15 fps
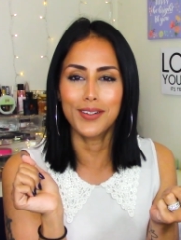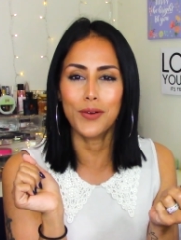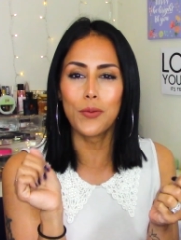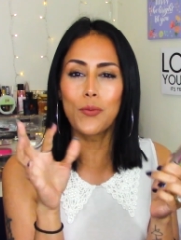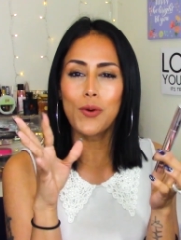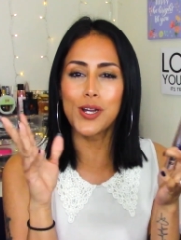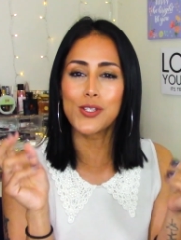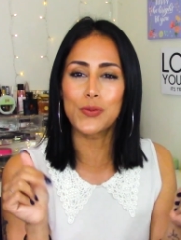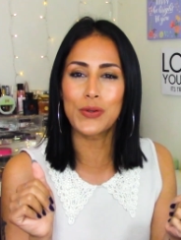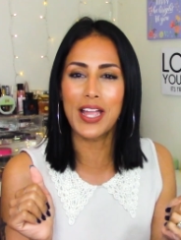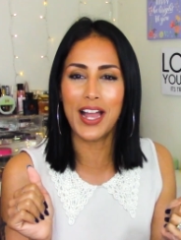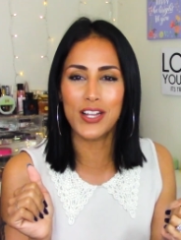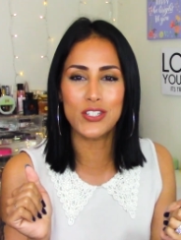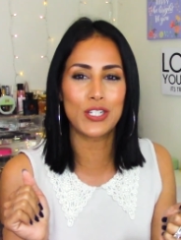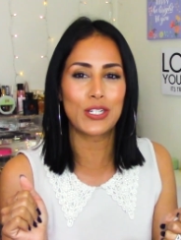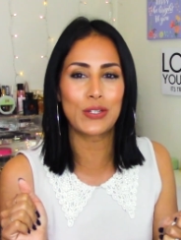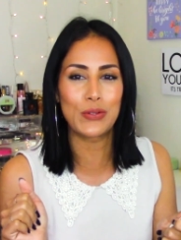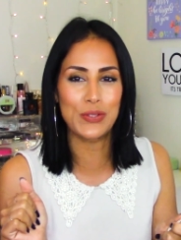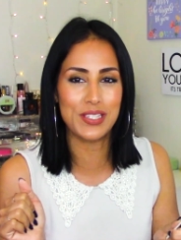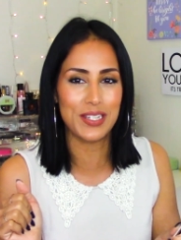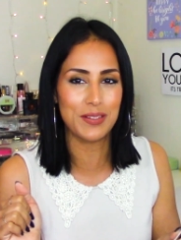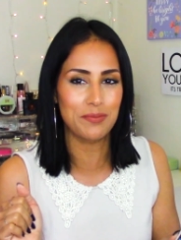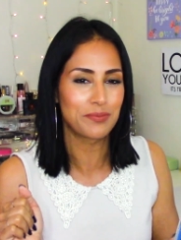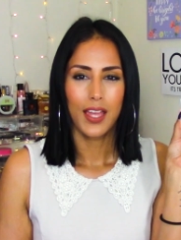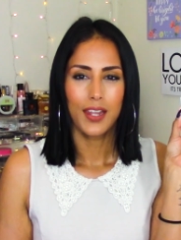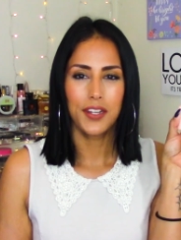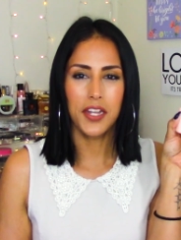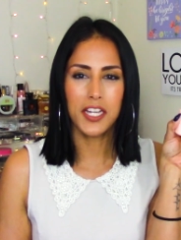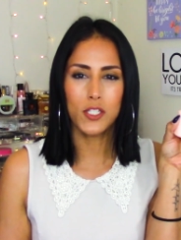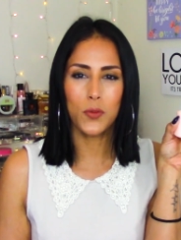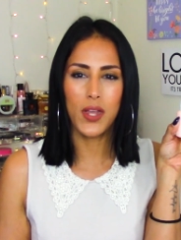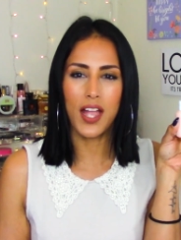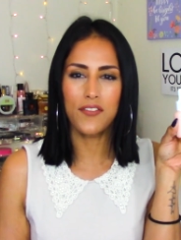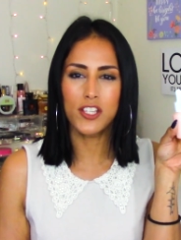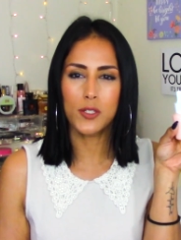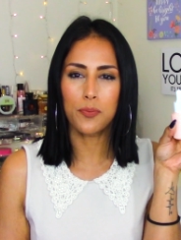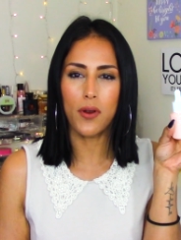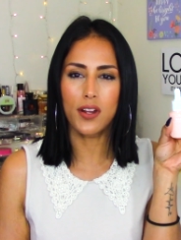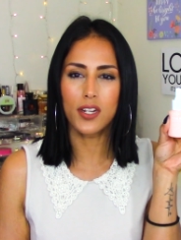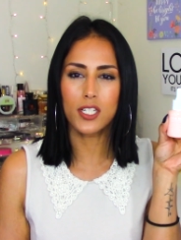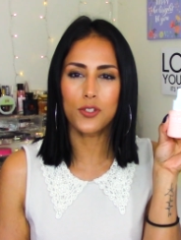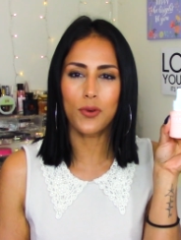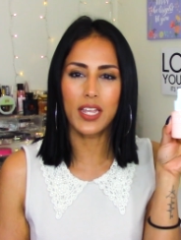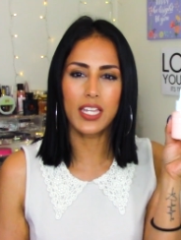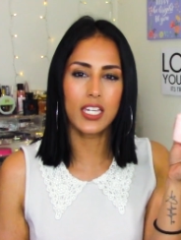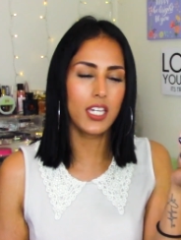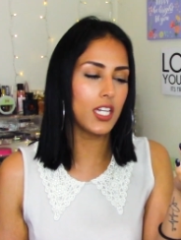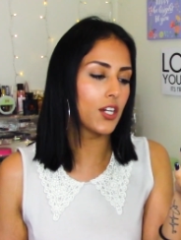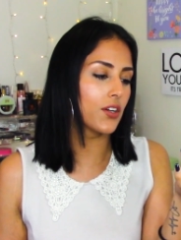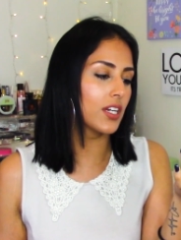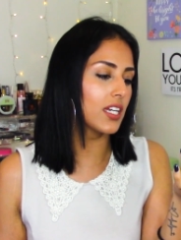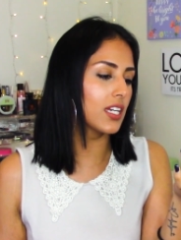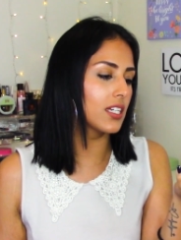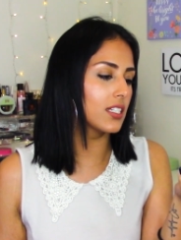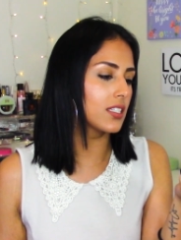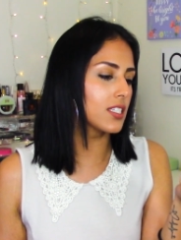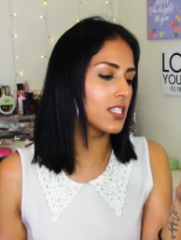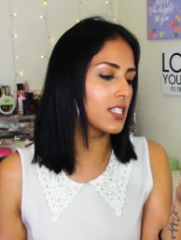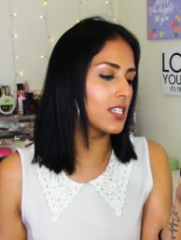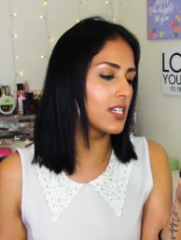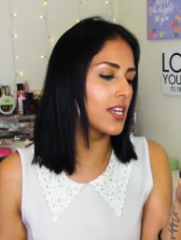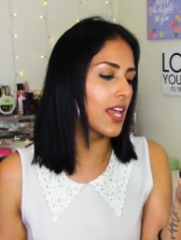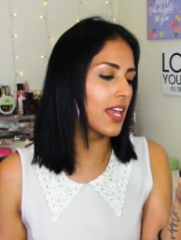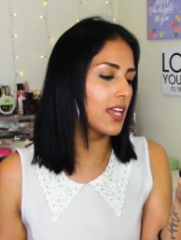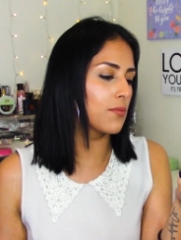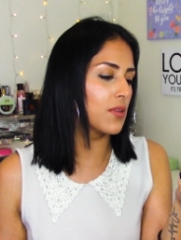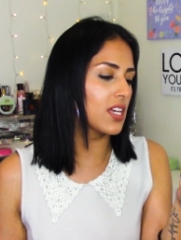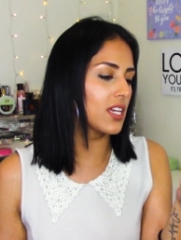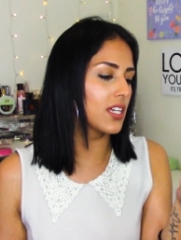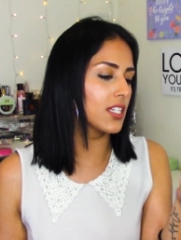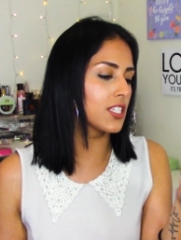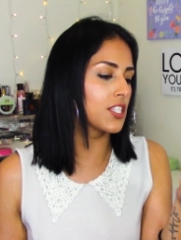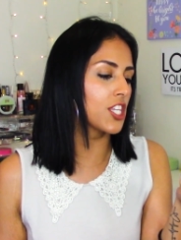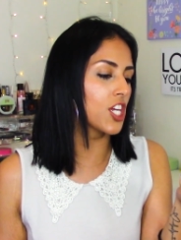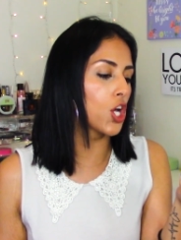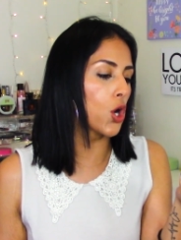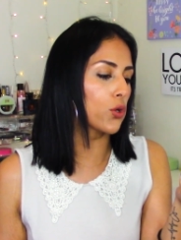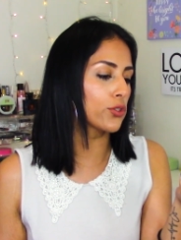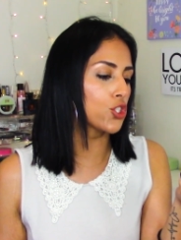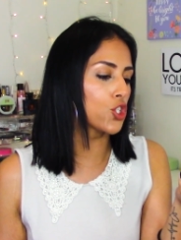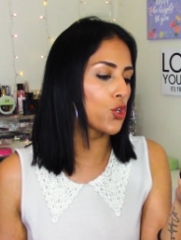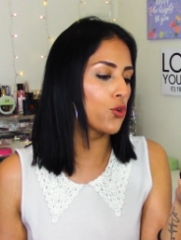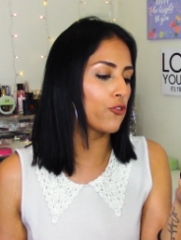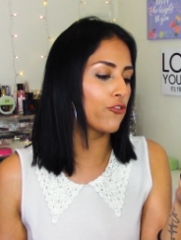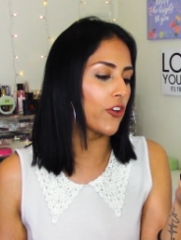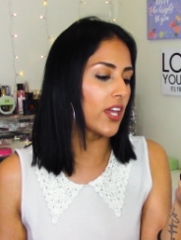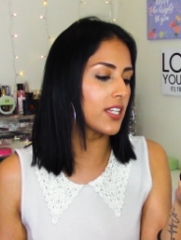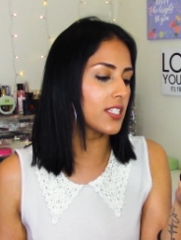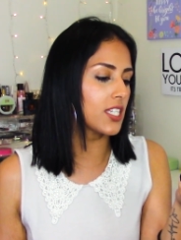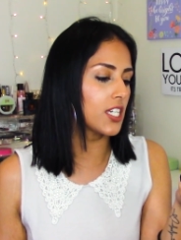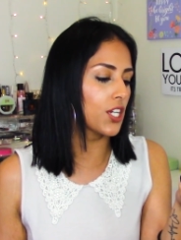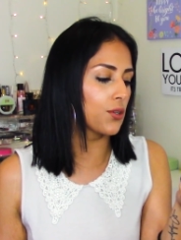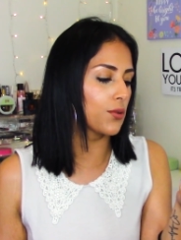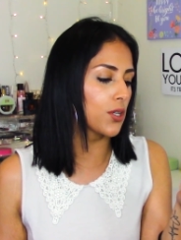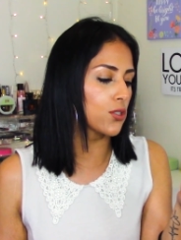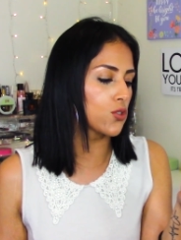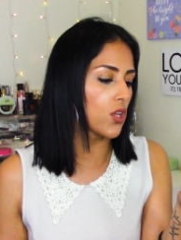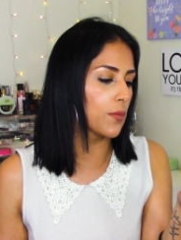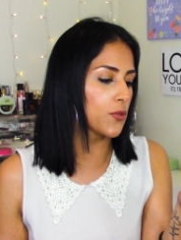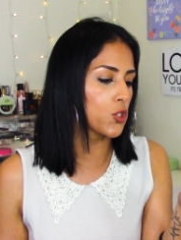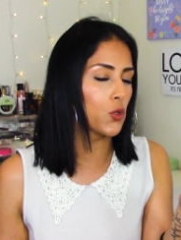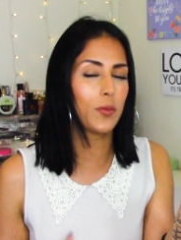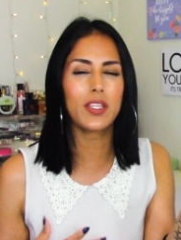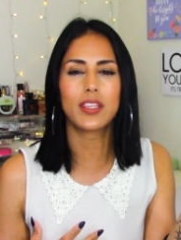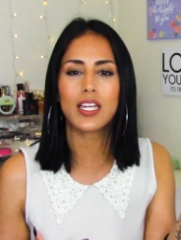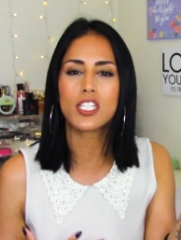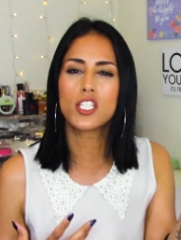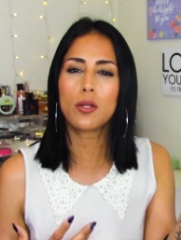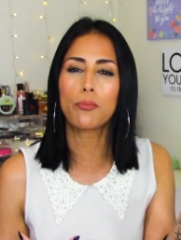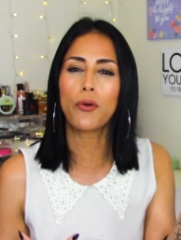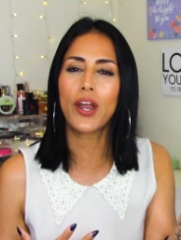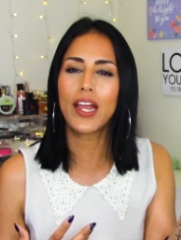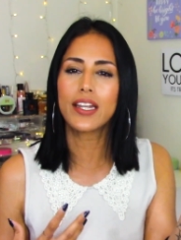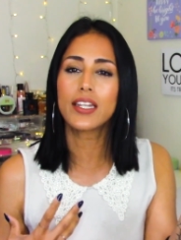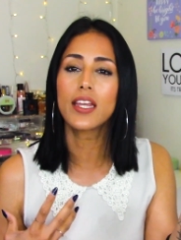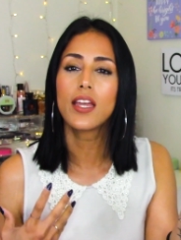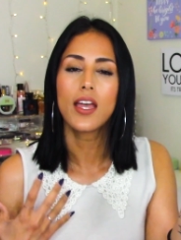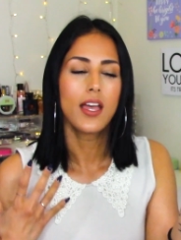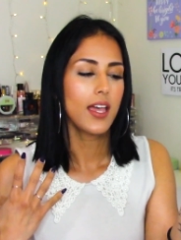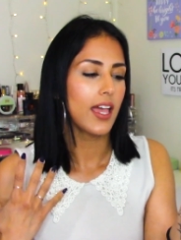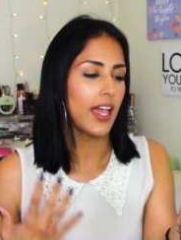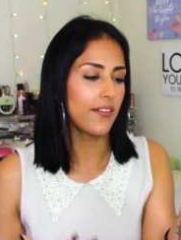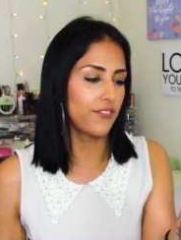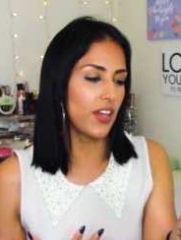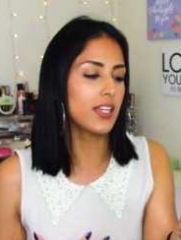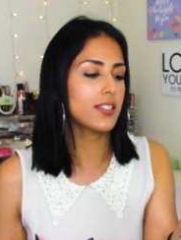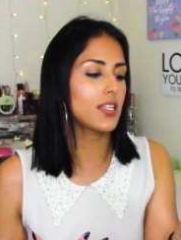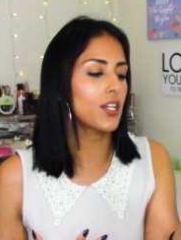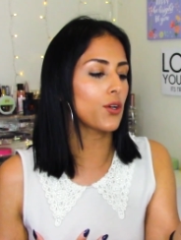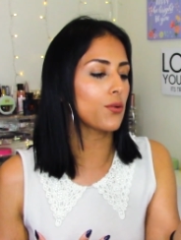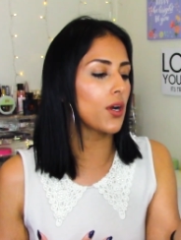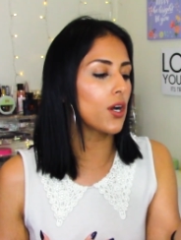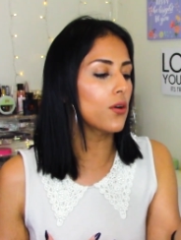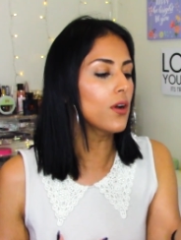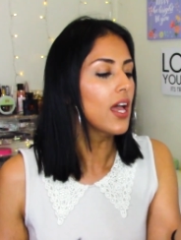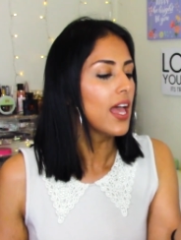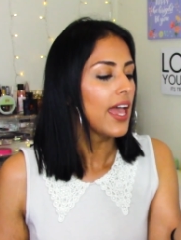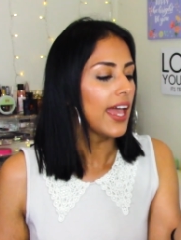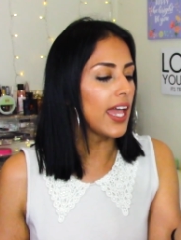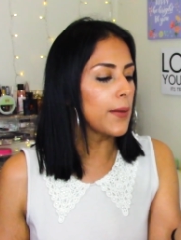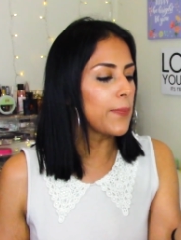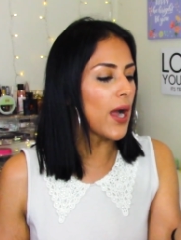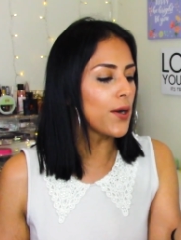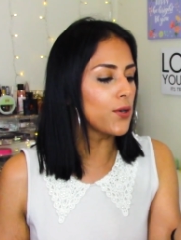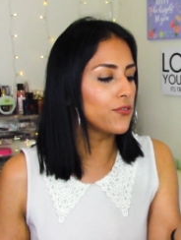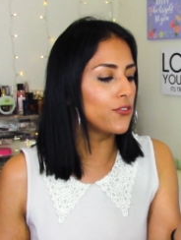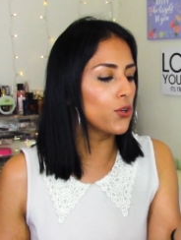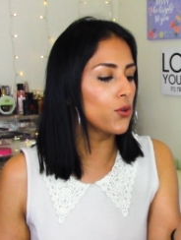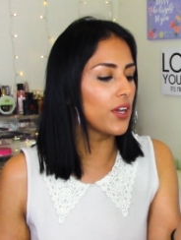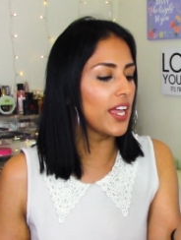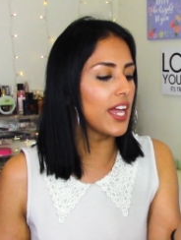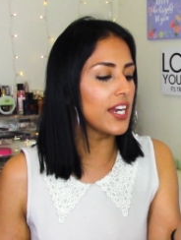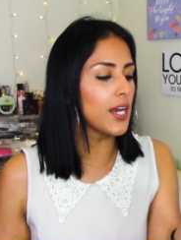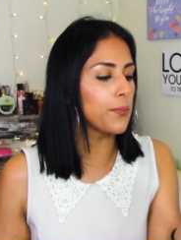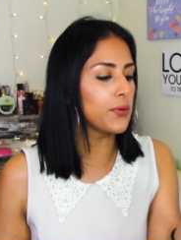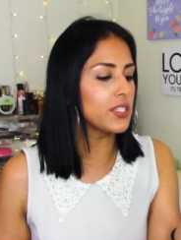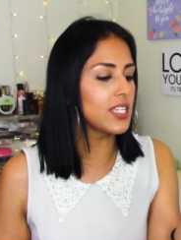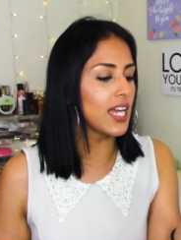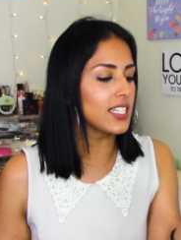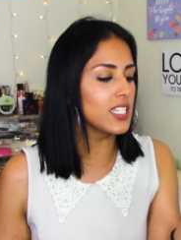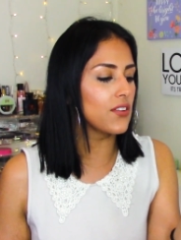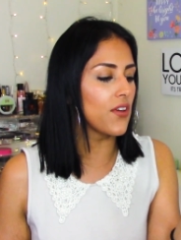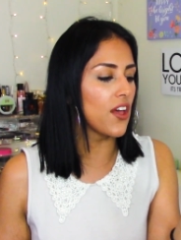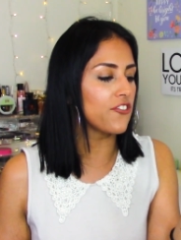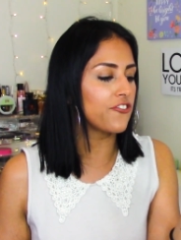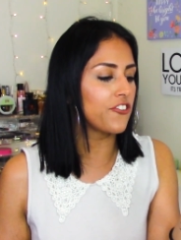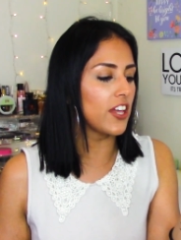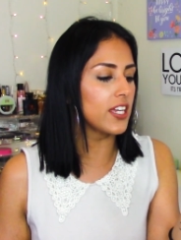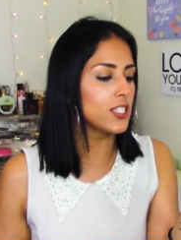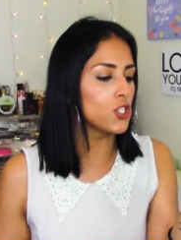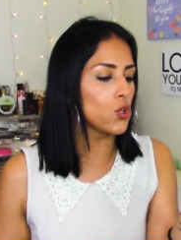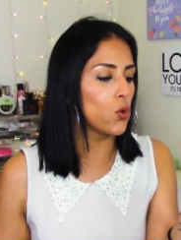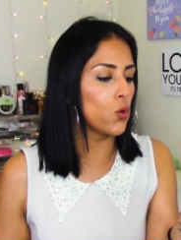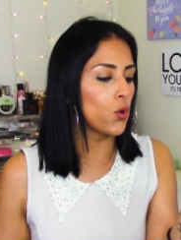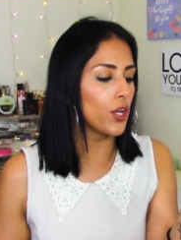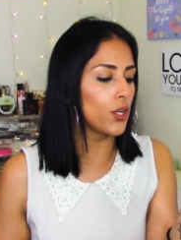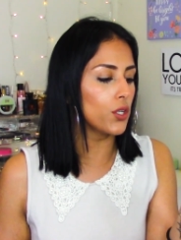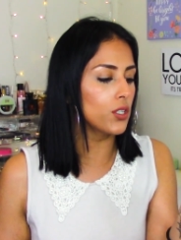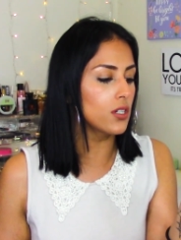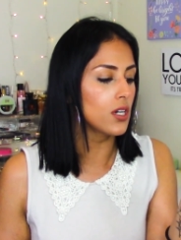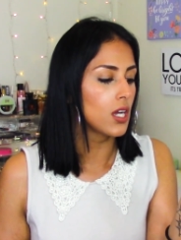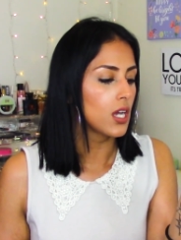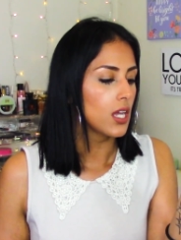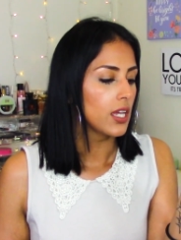once we actually use it. Next, we have this product right here. Its name is the Go-To Face Hero, so I'm assuming that's the brand, Face Hero. A powerful and protective face oil.